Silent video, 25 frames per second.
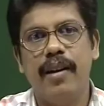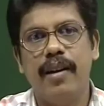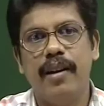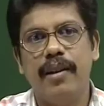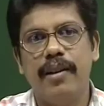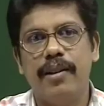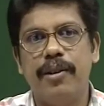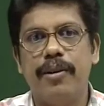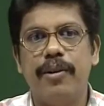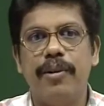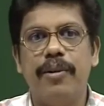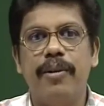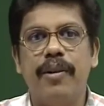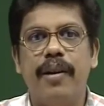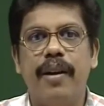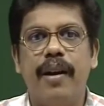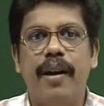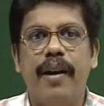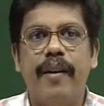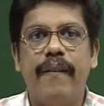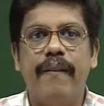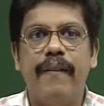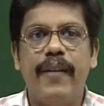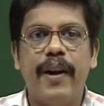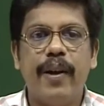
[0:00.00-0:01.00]
So,
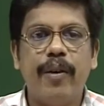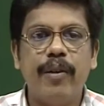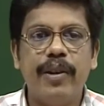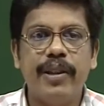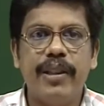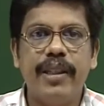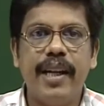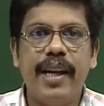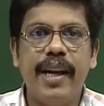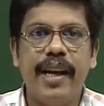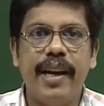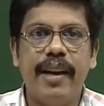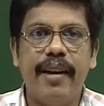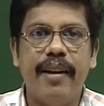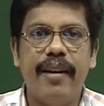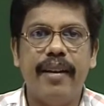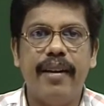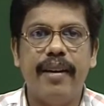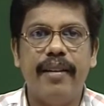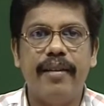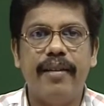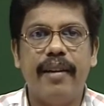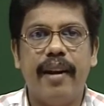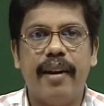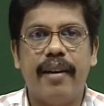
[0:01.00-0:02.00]
we could see
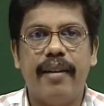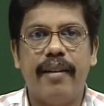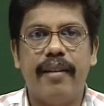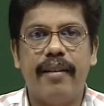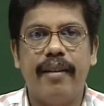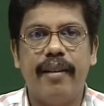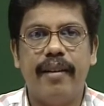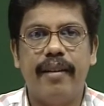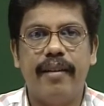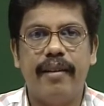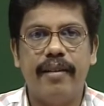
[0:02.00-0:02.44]
that